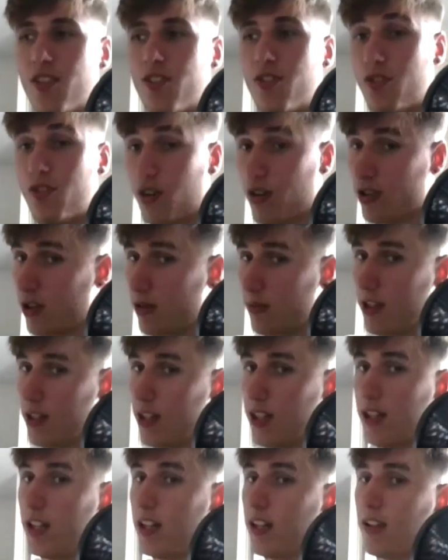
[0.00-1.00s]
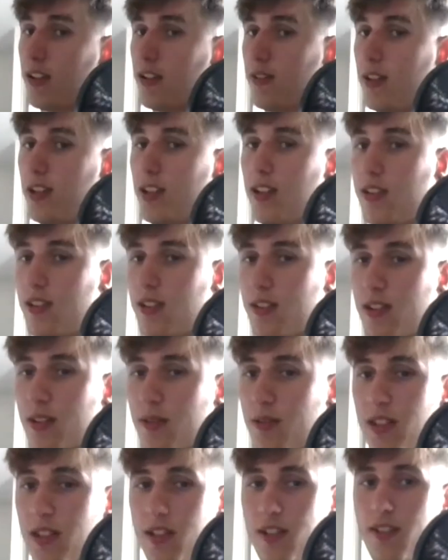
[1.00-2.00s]
documenting that
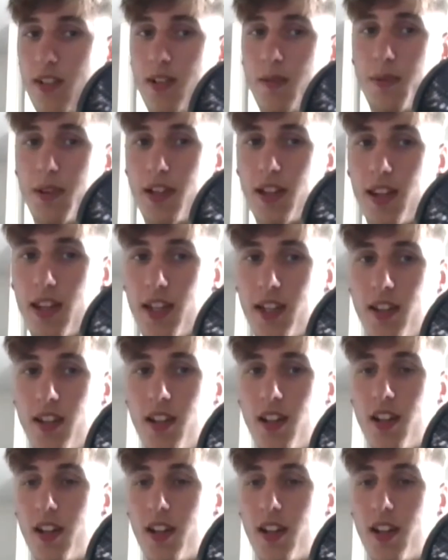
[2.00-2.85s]
can easily be a thing.